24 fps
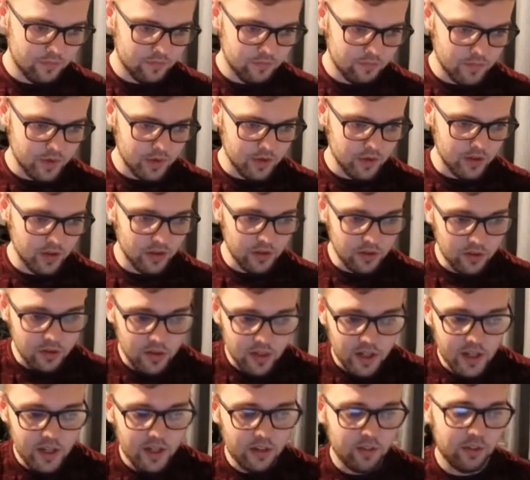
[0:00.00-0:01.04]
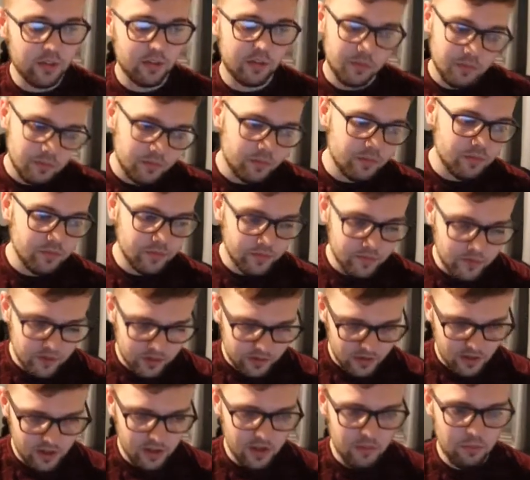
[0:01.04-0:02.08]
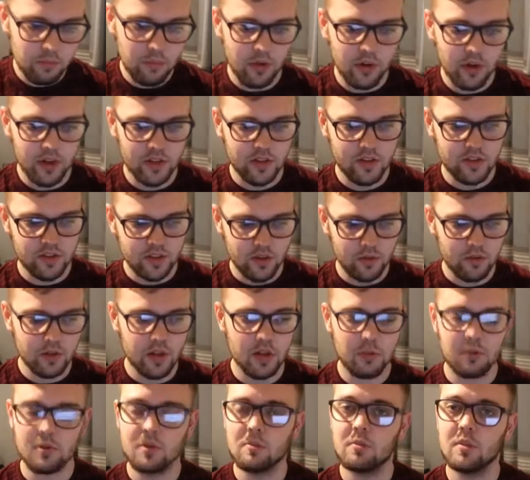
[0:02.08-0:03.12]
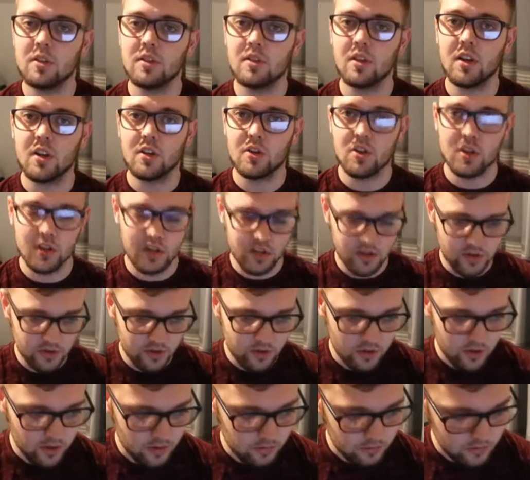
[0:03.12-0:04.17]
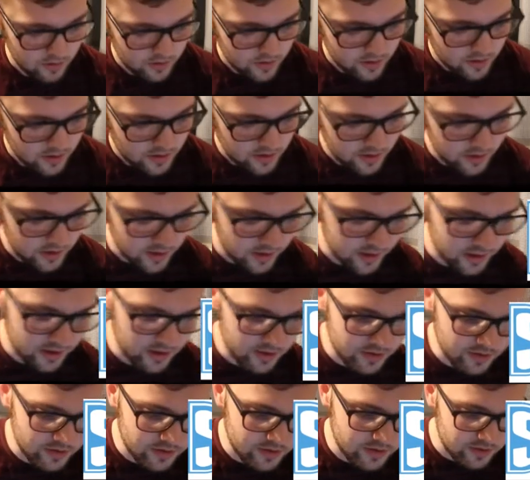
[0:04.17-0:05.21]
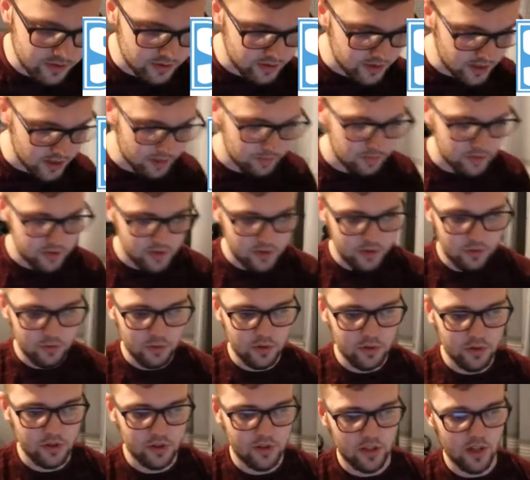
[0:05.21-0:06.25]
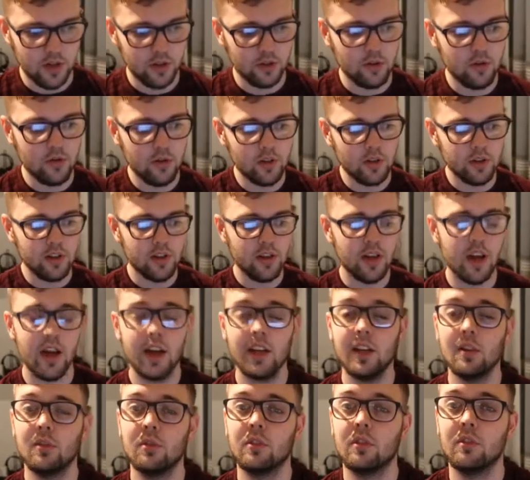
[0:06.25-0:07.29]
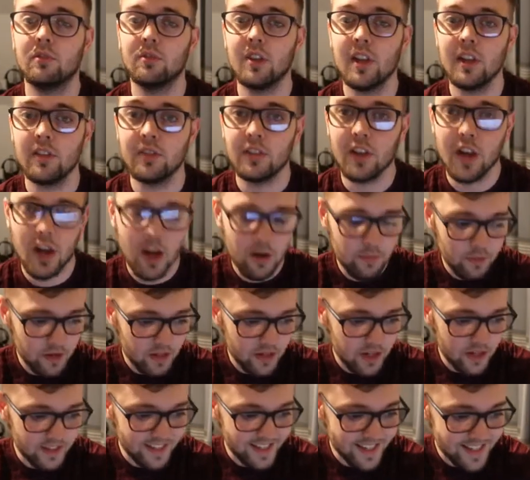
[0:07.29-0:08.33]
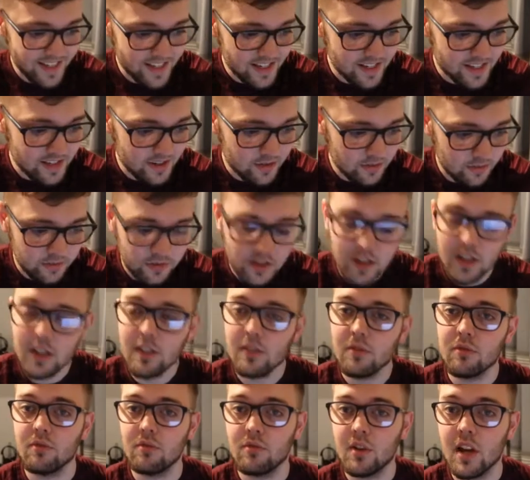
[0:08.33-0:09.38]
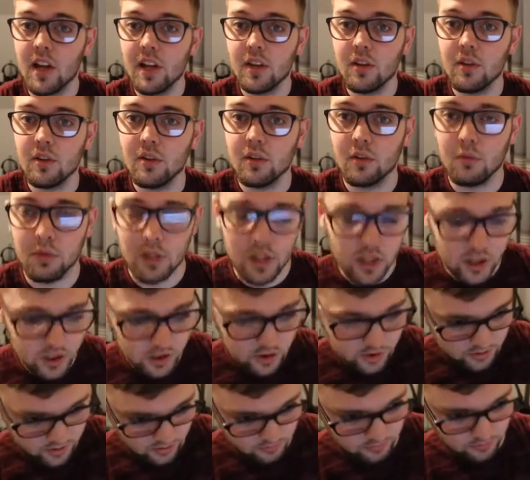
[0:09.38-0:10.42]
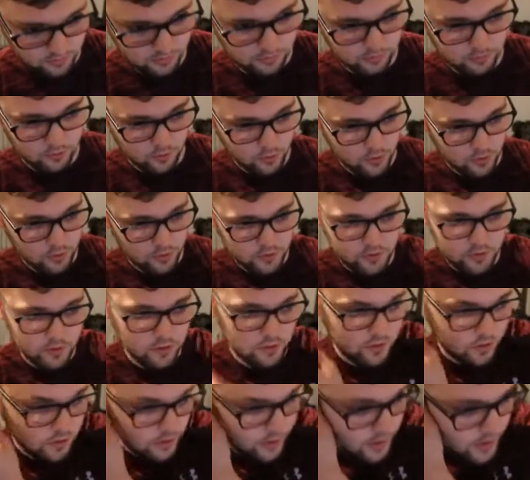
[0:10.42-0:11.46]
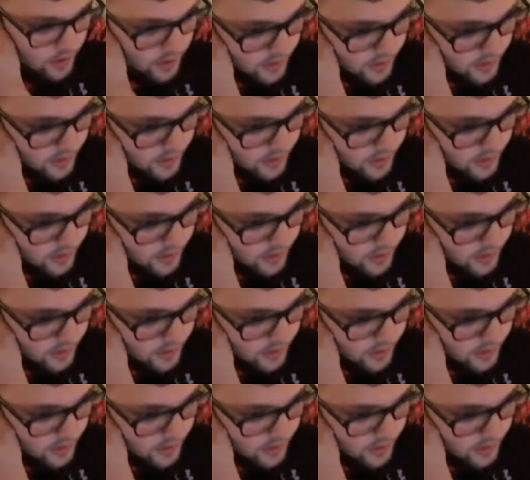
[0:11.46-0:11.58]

But nonetheless, still a point, still keeps them in touch at the top, and yep, still really to get going. And it was a Fife derby, and East Fife ran out the winners. It was 4-2.